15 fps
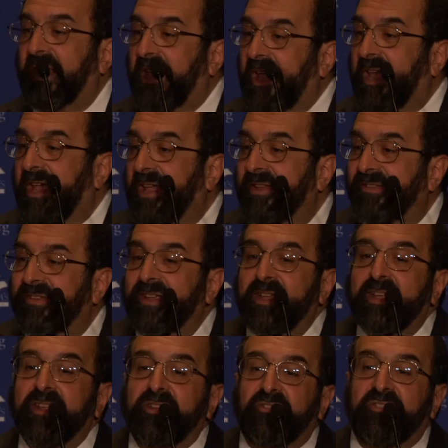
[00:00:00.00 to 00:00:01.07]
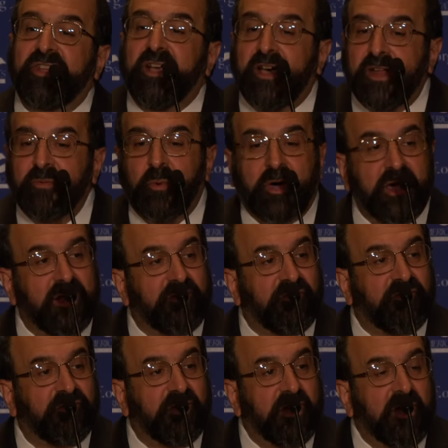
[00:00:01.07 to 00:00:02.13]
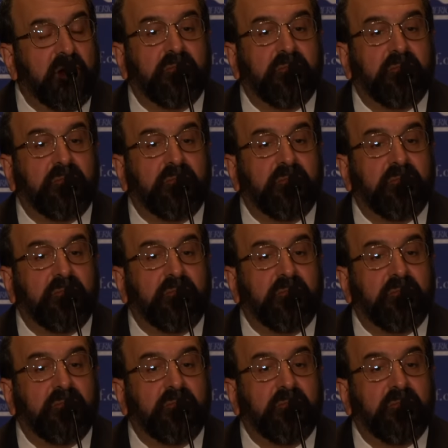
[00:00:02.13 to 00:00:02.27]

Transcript: And Jihad Watch,